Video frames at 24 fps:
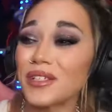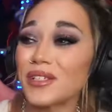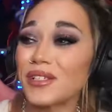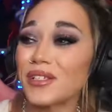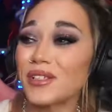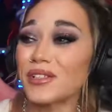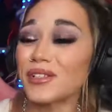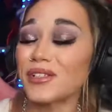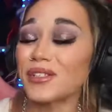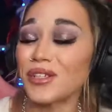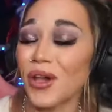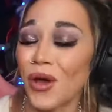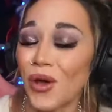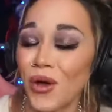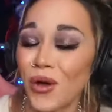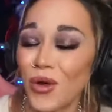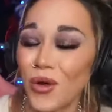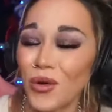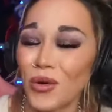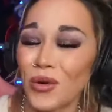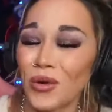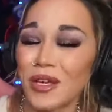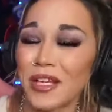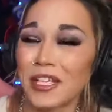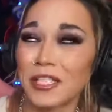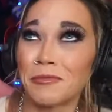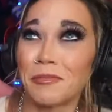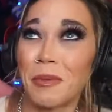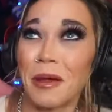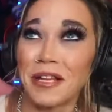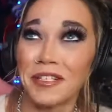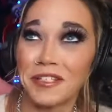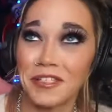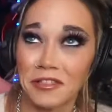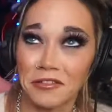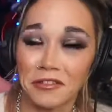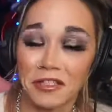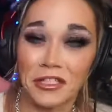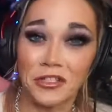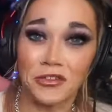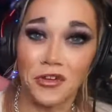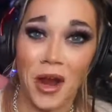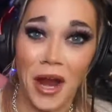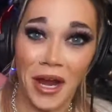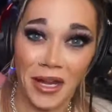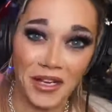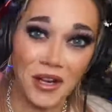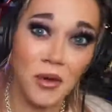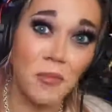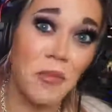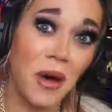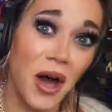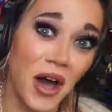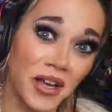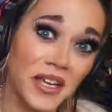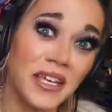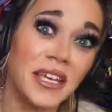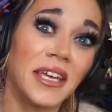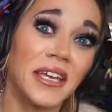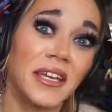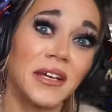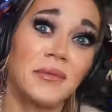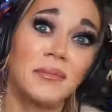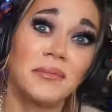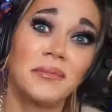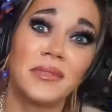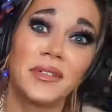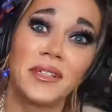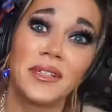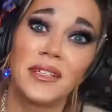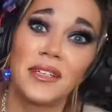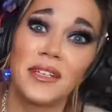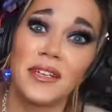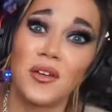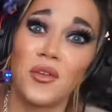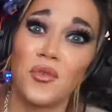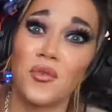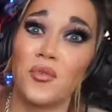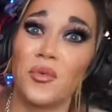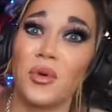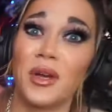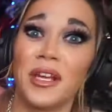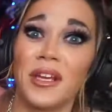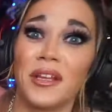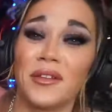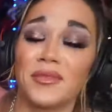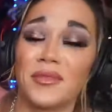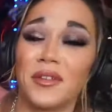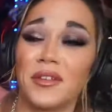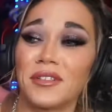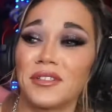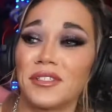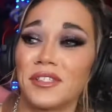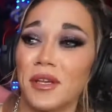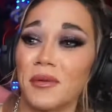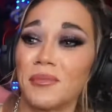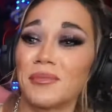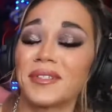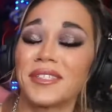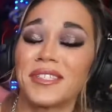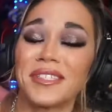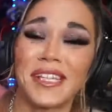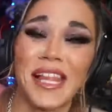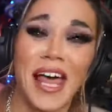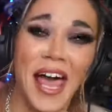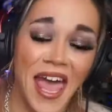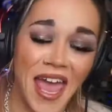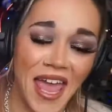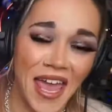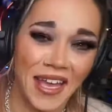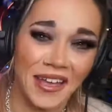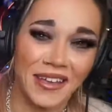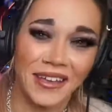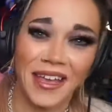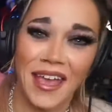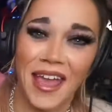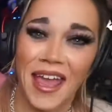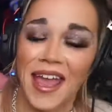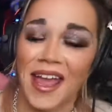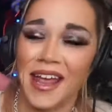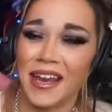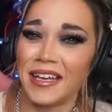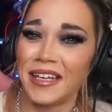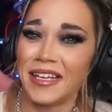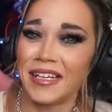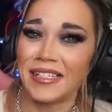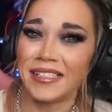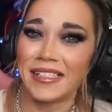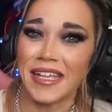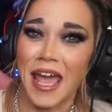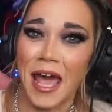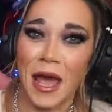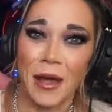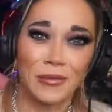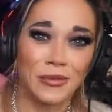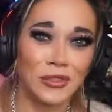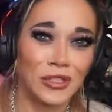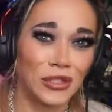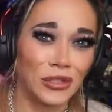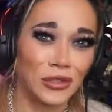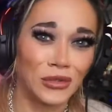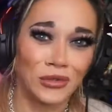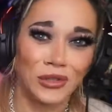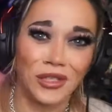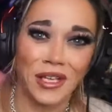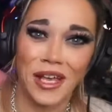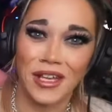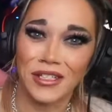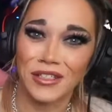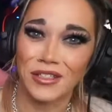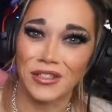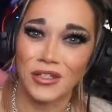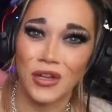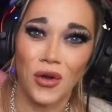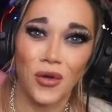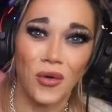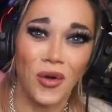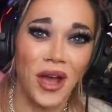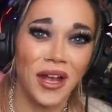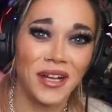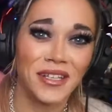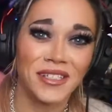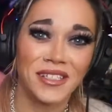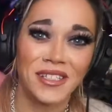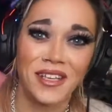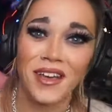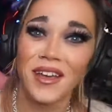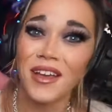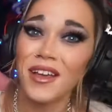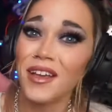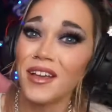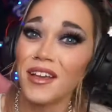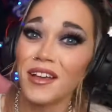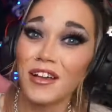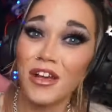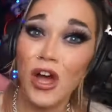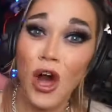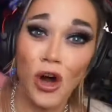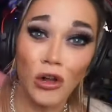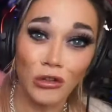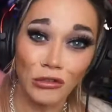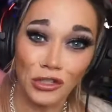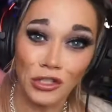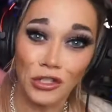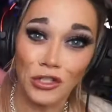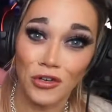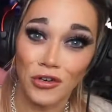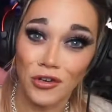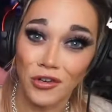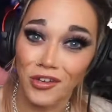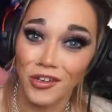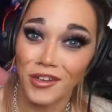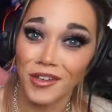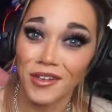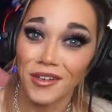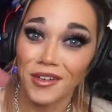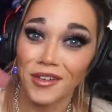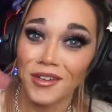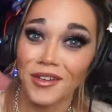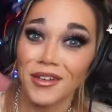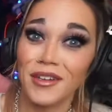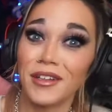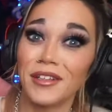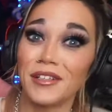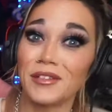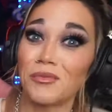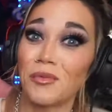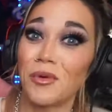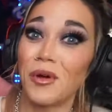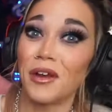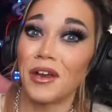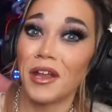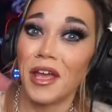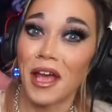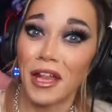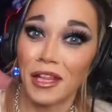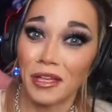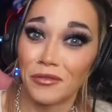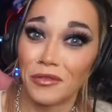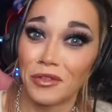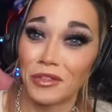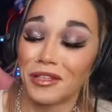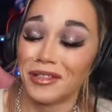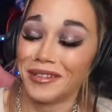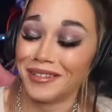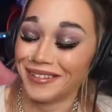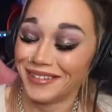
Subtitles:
So he's basically trying to mug him with some slang, and he's absolutely has no idea. Culture is one hell of a